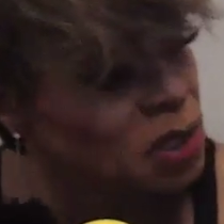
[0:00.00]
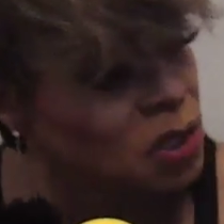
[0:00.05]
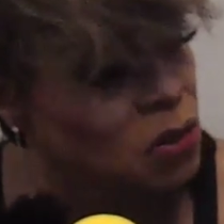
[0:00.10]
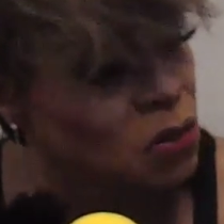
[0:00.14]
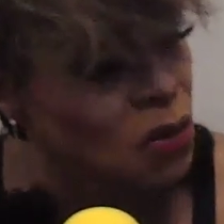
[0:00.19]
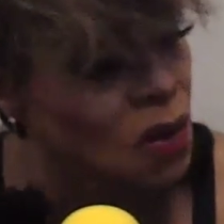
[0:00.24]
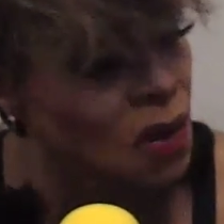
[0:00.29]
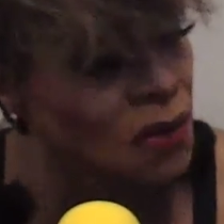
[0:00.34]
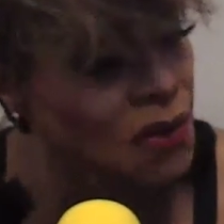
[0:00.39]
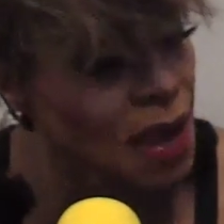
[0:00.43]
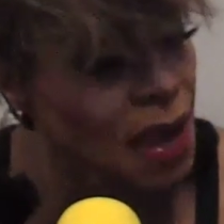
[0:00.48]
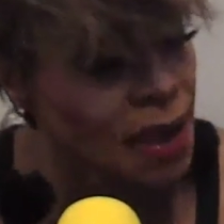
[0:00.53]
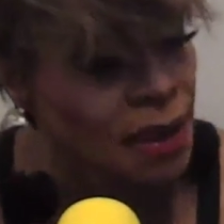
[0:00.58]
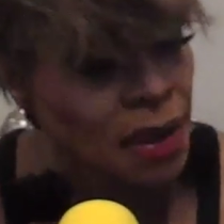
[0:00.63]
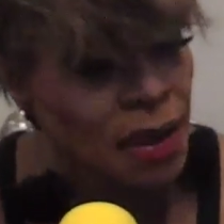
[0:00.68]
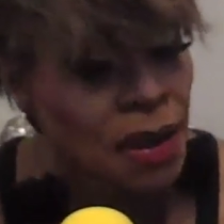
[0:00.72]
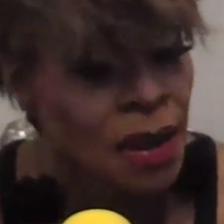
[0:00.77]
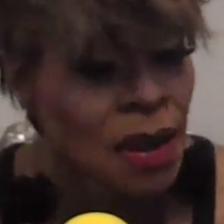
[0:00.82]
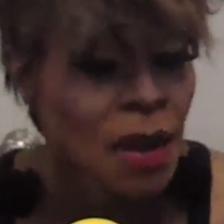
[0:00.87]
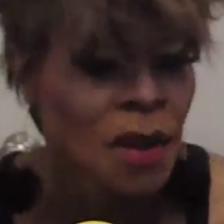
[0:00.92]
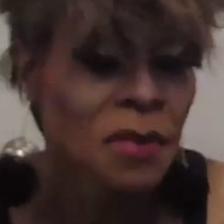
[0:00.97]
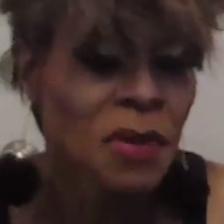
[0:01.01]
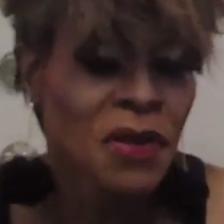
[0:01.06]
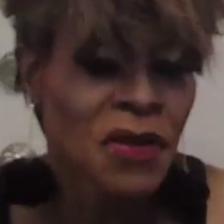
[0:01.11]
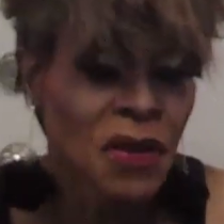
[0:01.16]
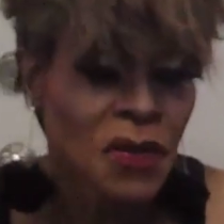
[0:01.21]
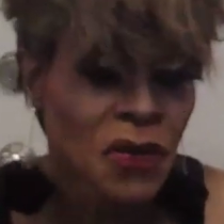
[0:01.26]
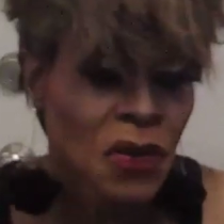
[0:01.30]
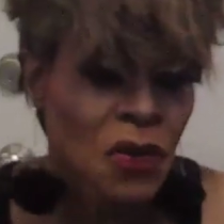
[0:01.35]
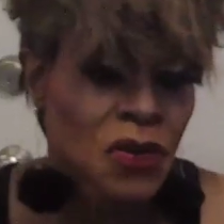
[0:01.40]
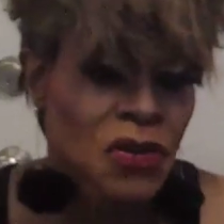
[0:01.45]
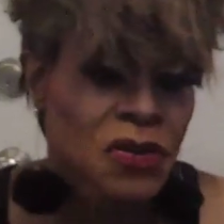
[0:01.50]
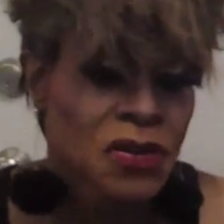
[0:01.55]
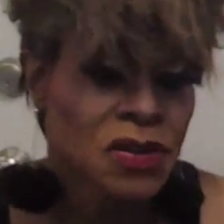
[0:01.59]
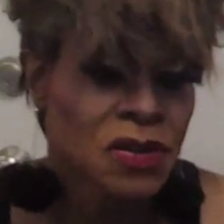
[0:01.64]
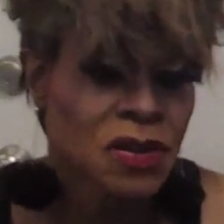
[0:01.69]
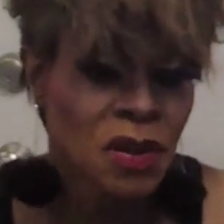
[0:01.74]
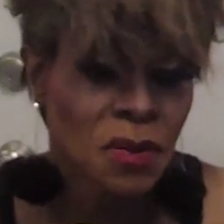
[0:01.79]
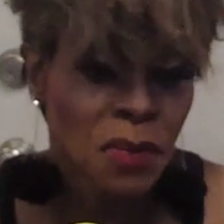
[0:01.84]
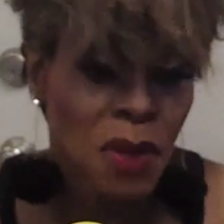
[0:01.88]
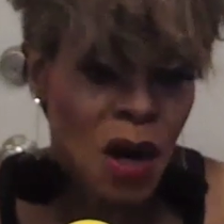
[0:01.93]
and do all that. Yeah. But then there's
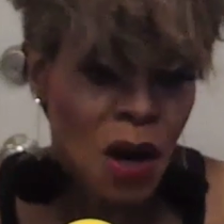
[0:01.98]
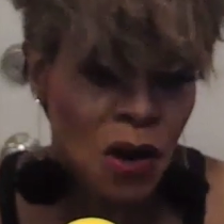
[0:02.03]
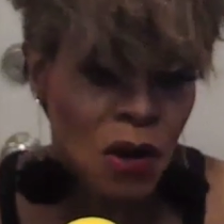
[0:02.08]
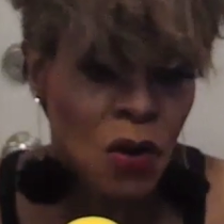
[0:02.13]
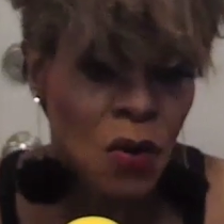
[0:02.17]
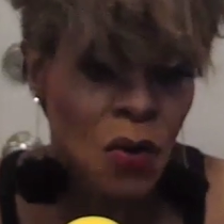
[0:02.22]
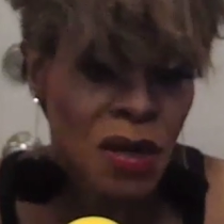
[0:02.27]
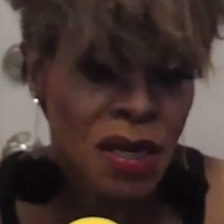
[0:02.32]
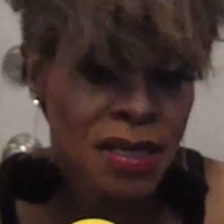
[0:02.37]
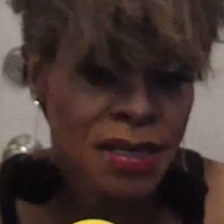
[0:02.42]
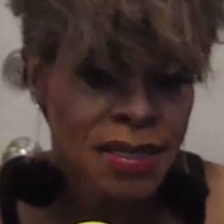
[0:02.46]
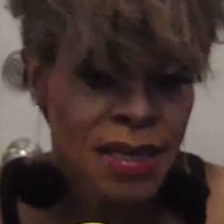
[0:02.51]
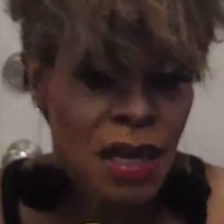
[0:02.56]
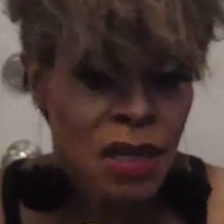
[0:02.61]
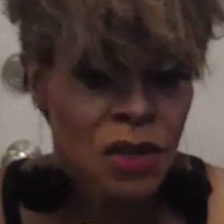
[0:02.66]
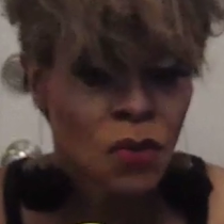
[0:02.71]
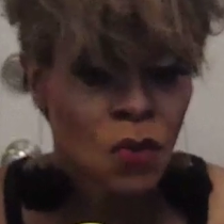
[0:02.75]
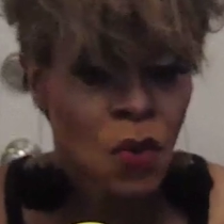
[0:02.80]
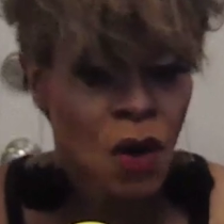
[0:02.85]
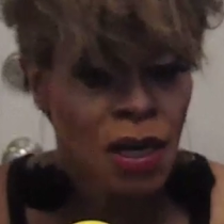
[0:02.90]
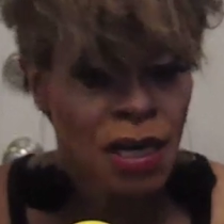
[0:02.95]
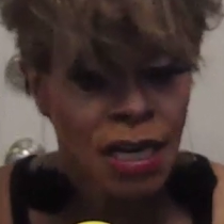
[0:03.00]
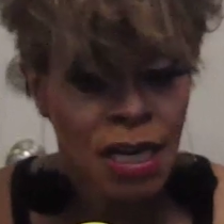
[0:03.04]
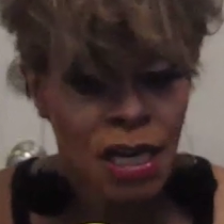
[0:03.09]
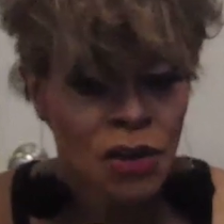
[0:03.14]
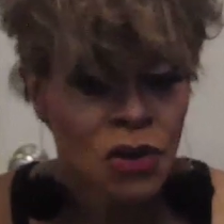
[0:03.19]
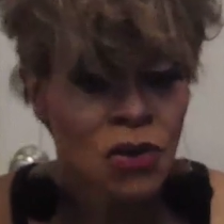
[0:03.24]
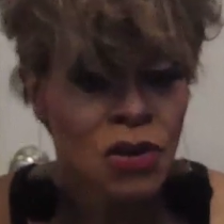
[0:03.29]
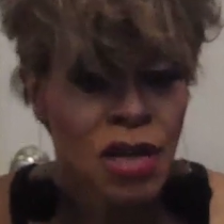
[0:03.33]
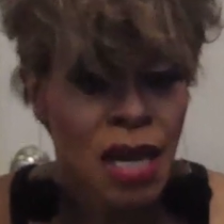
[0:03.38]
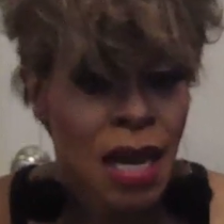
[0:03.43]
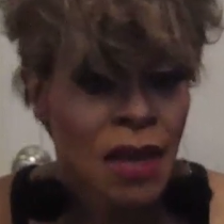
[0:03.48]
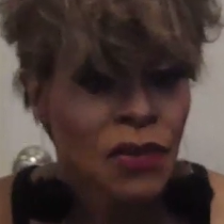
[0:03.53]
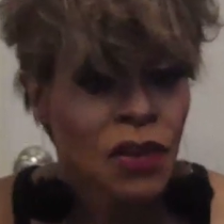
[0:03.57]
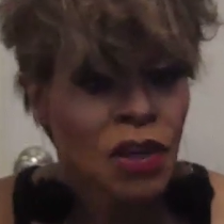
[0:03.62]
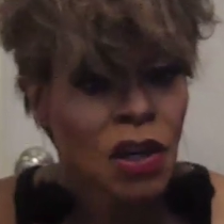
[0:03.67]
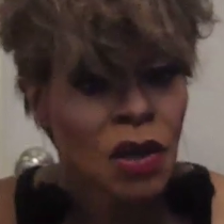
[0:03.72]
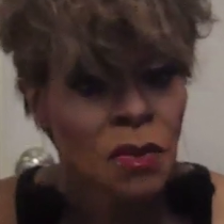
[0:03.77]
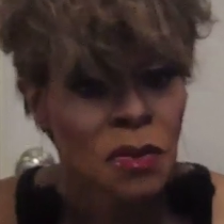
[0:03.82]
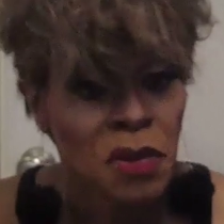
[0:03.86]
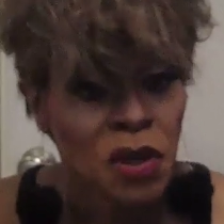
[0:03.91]
the bar queens that want to entertain
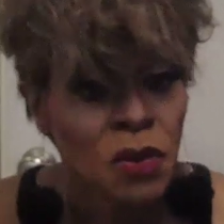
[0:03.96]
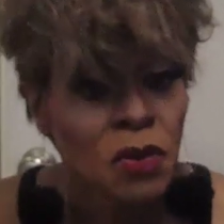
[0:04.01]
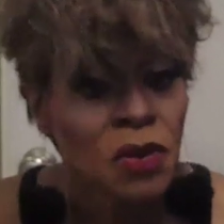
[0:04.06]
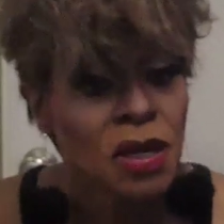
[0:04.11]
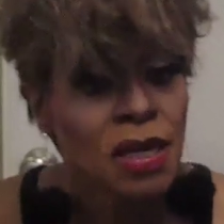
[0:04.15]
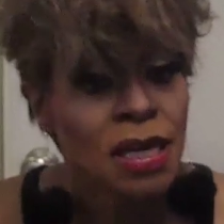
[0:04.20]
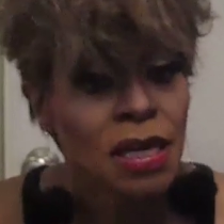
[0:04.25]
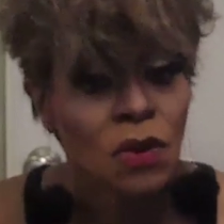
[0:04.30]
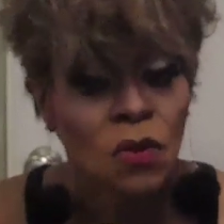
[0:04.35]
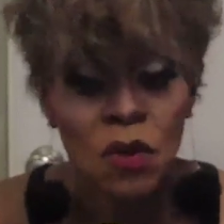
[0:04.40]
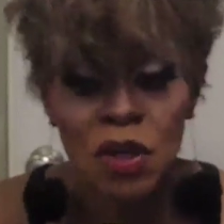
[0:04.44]
the community,